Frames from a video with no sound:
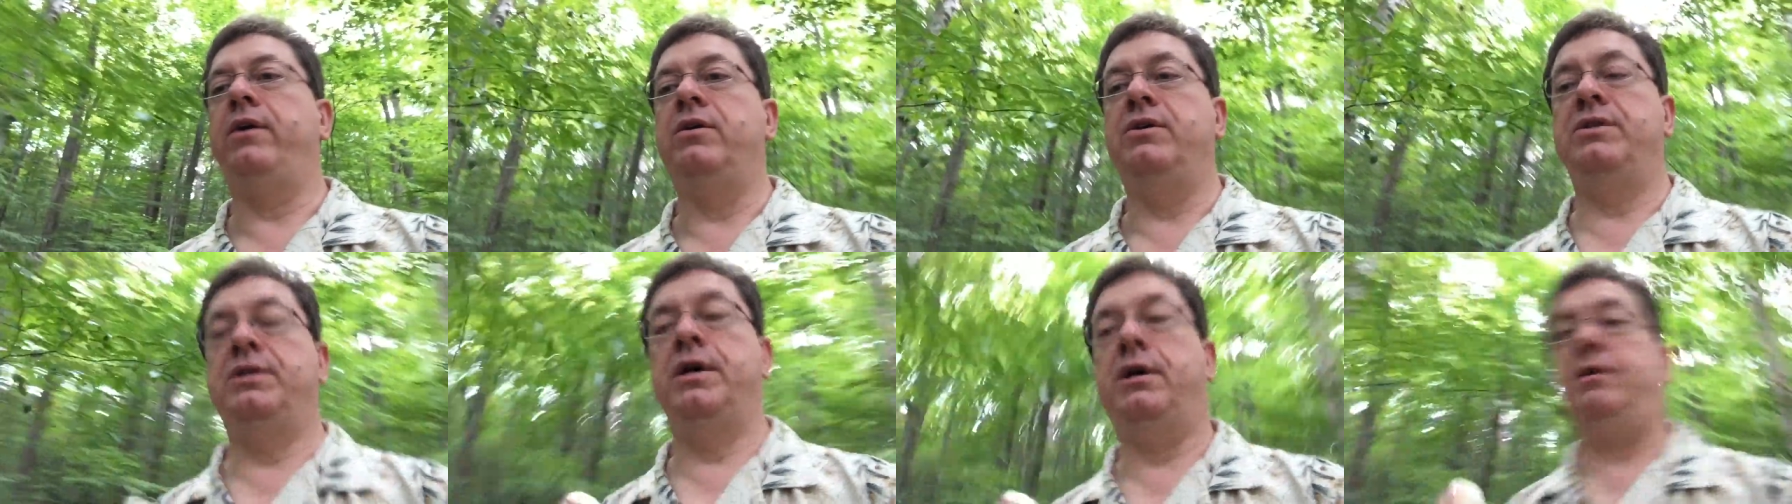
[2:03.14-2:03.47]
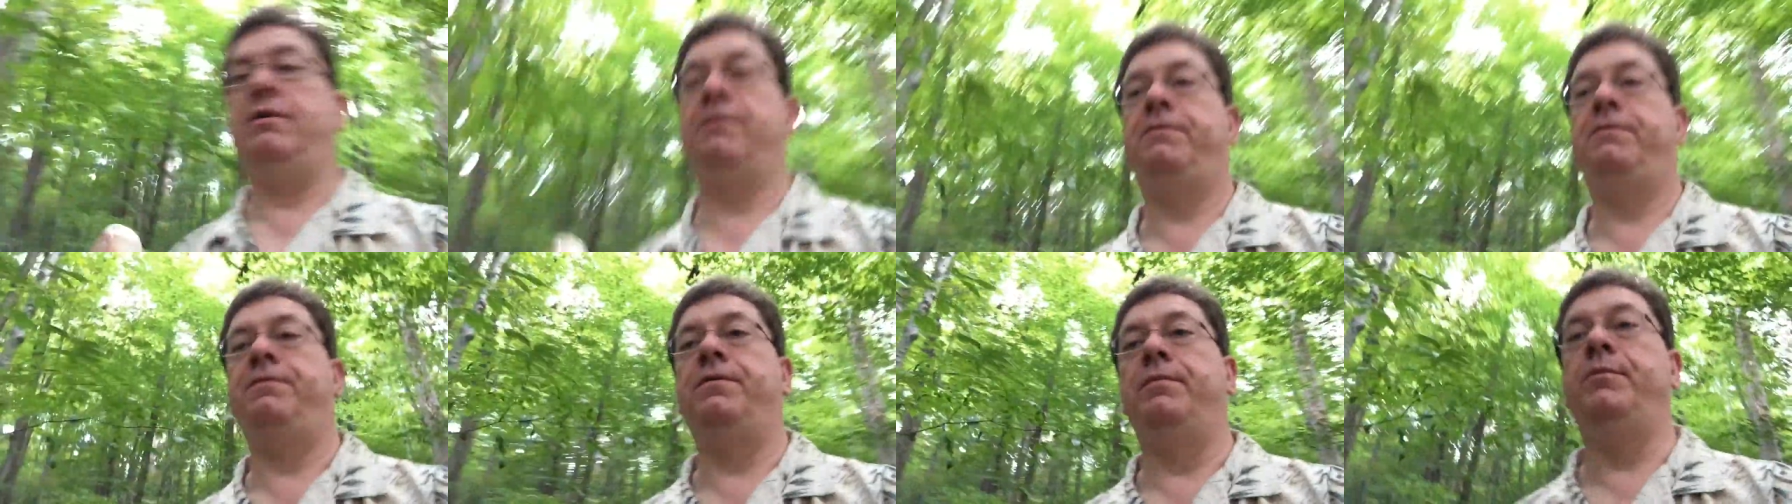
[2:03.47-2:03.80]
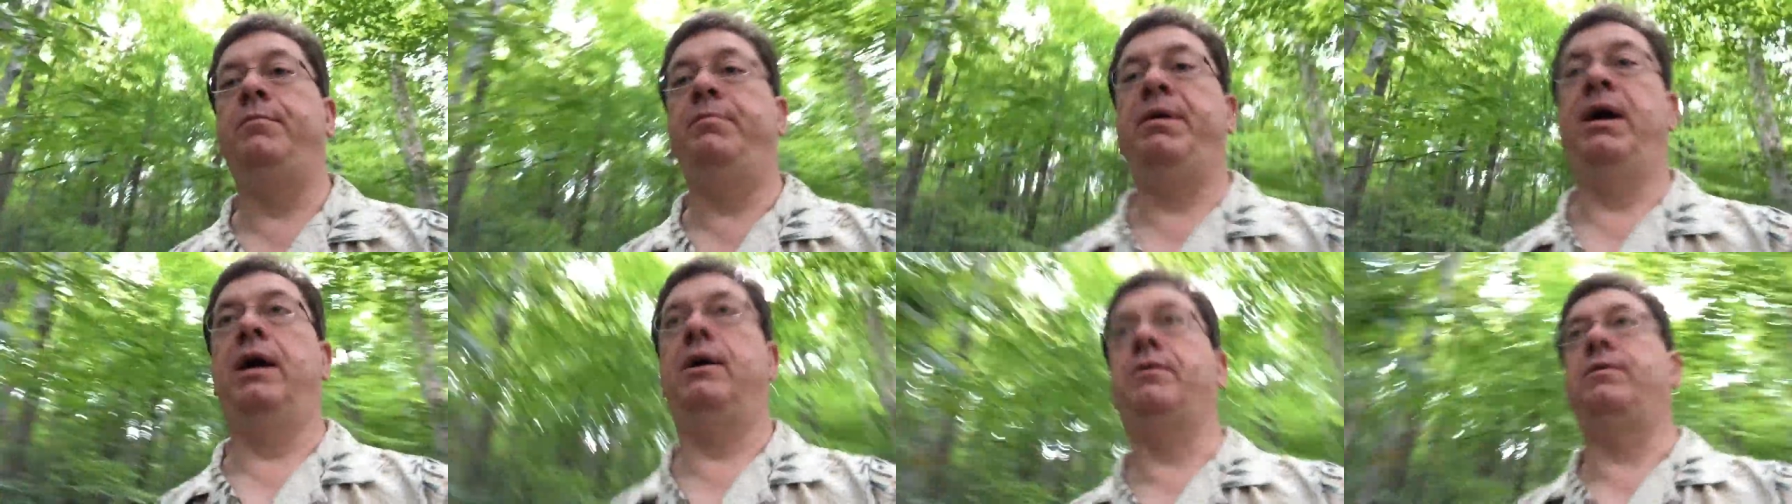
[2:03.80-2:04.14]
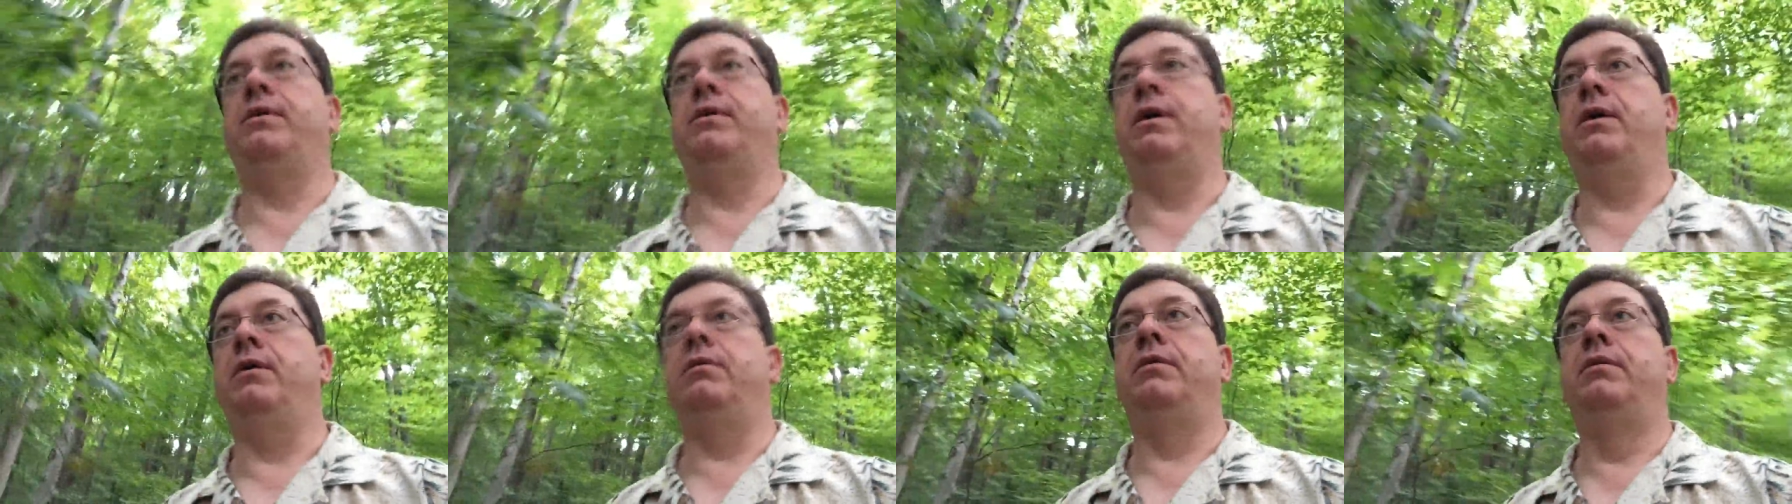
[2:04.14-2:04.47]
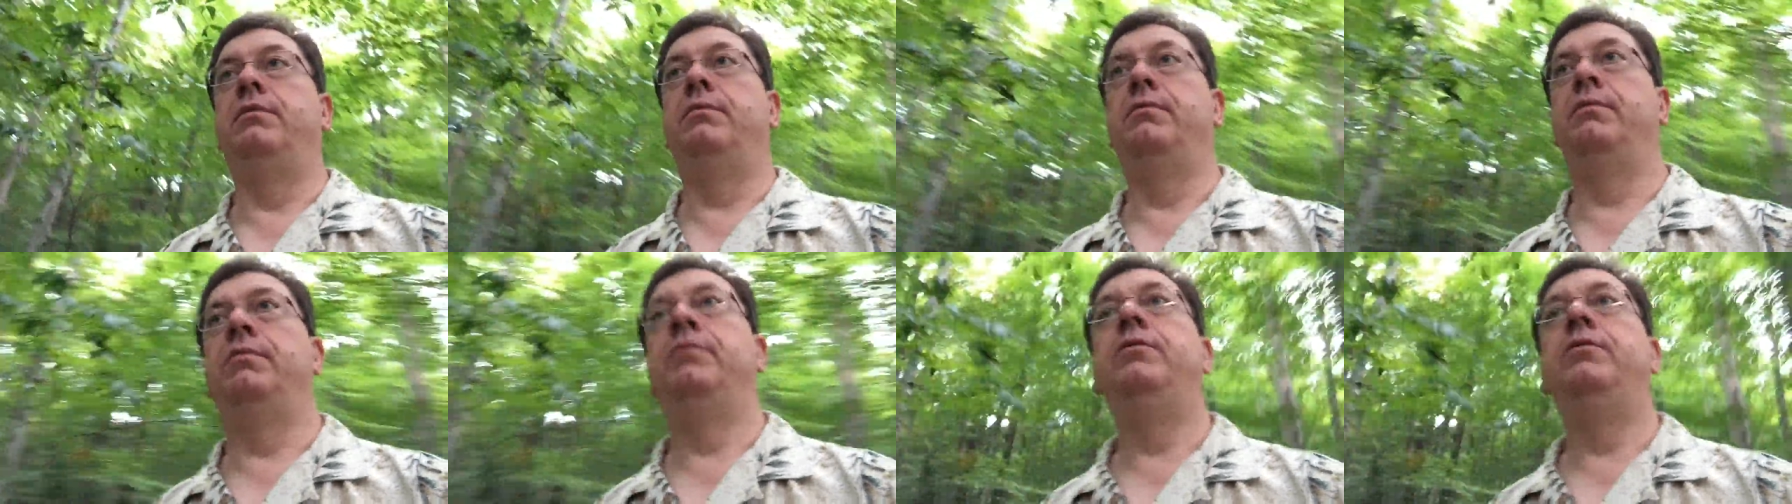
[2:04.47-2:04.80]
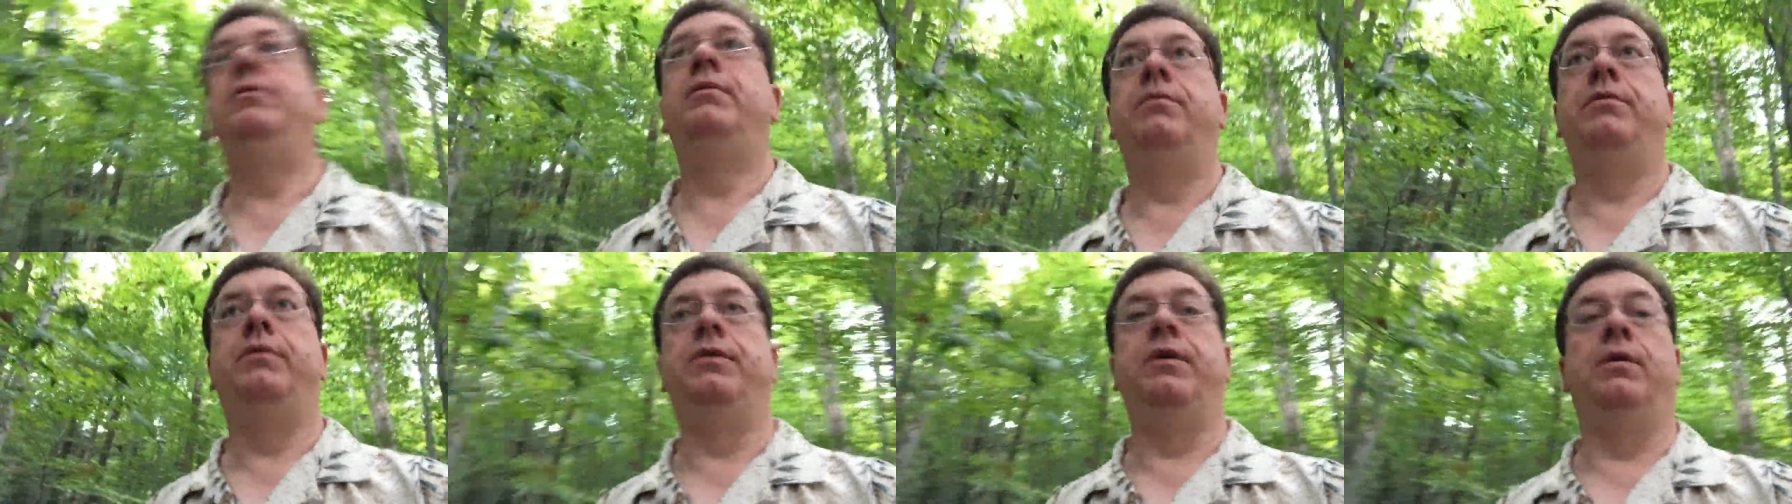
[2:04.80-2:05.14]
could tell from the background,
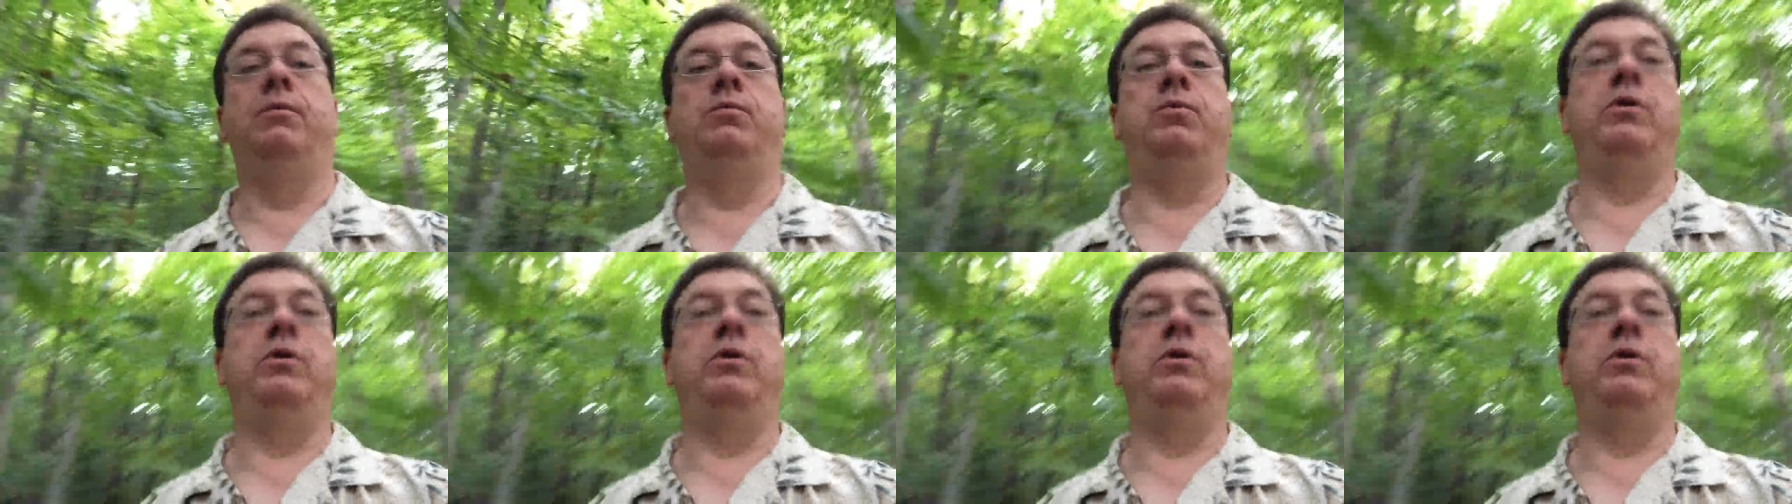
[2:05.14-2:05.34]
the